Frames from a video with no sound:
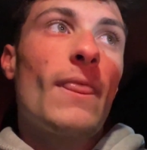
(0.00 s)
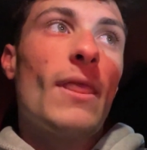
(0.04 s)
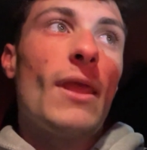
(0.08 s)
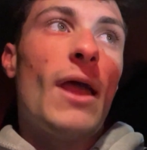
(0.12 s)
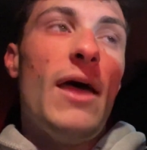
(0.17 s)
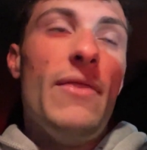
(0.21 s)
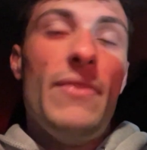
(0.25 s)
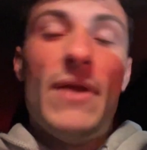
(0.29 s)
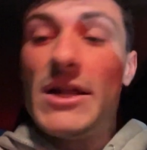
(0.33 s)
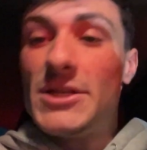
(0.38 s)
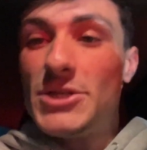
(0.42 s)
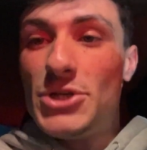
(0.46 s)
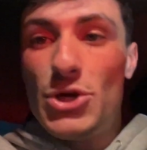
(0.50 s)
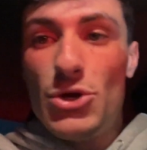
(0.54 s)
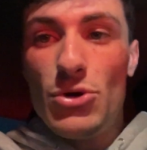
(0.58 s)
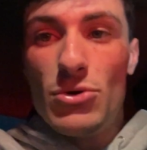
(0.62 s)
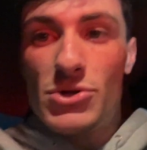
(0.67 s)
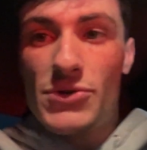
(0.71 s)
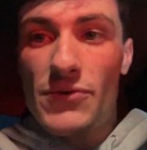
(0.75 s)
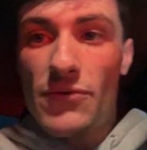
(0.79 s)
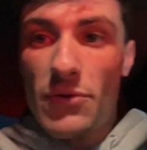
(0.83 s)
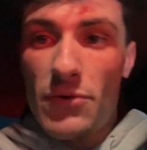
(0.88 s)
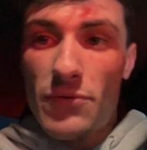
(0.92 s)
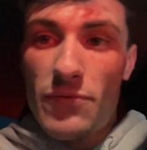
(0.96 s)
that's
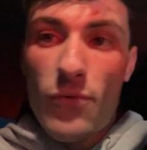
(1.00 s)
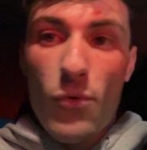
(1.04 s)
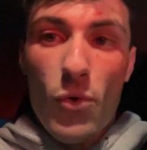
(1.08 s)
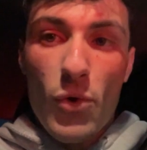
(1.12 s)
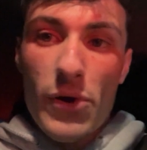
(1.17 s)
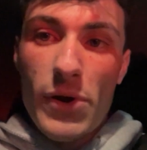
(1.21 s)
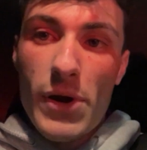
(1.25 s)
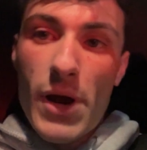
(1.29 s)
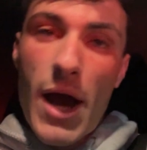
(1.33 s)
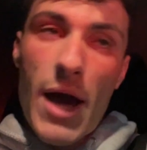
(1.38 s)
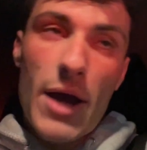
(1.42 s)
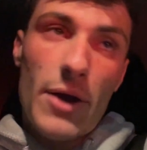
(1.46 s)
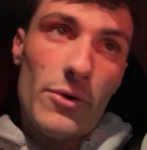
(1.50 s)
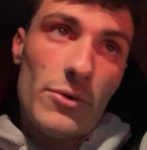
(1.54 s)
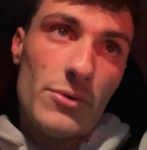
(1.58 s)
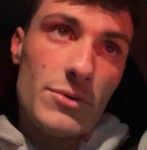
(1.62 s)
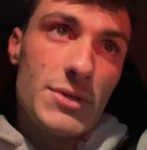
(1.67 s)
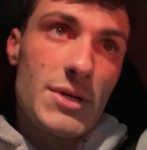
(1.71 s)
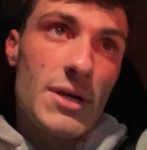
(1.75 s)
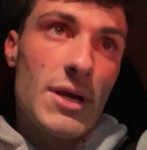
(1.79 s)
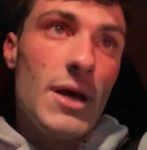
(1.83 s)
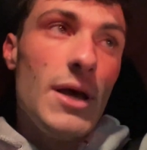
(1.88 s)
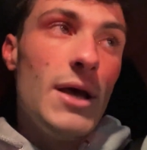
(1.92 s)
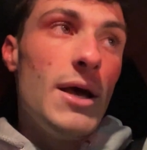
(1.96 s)
huge for the
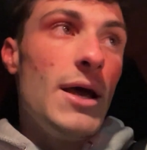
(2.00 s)
49ers,